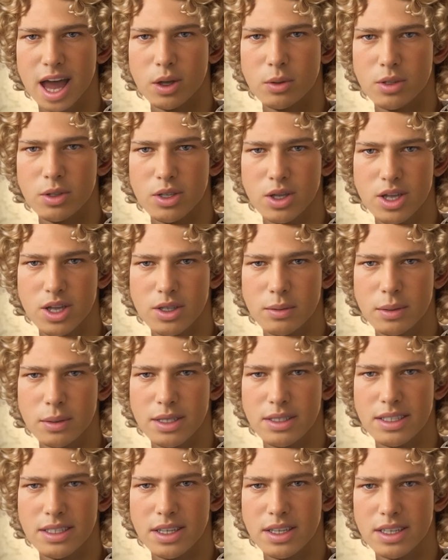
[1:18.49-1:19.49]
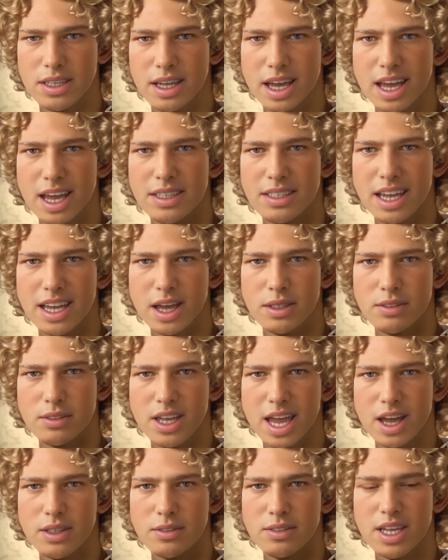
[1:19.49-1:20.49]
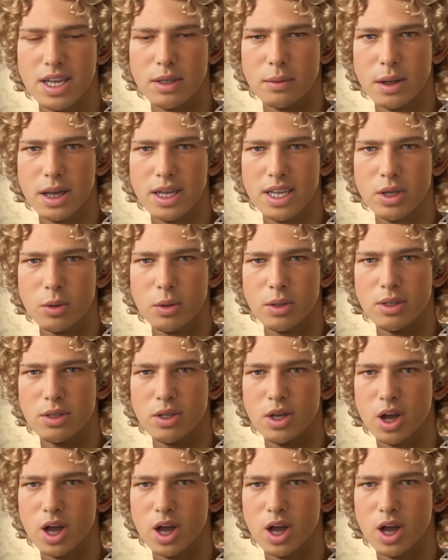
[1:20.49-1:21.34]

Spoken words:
and return to my cell at night to have lively debates with the